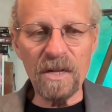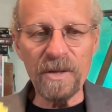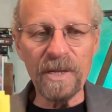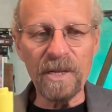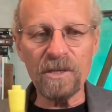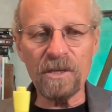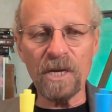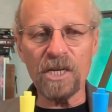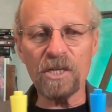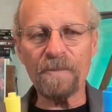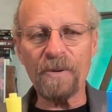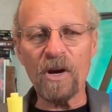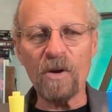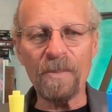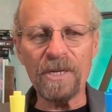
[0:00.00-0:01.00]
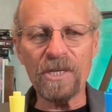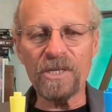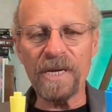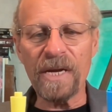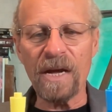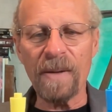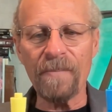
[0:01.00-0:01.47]
a little experiment
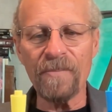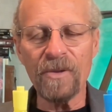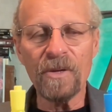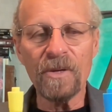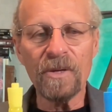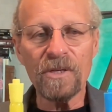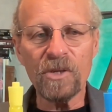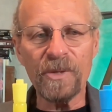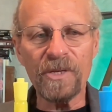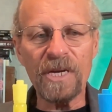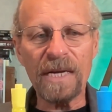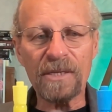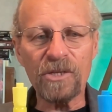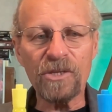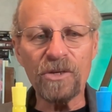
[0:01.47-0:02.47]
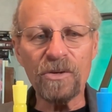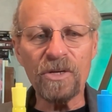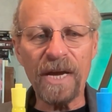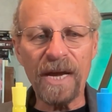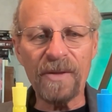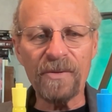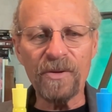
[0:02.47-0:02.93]
set up. So he's got the two
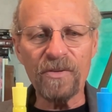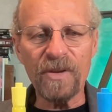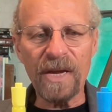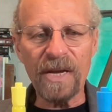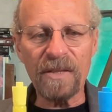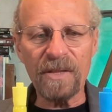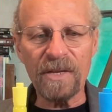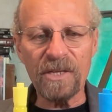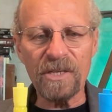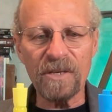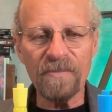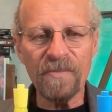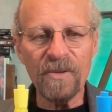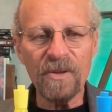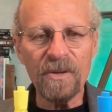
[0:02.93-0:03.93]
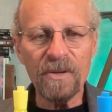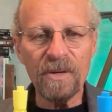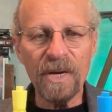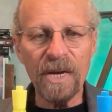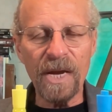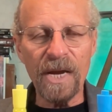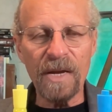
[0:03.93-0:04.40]
candles like this,
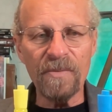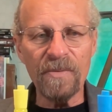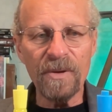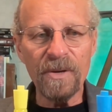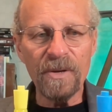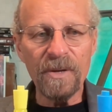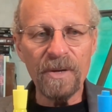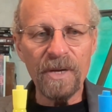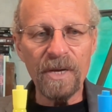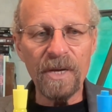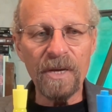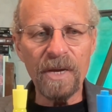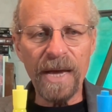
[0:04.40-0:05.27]
and he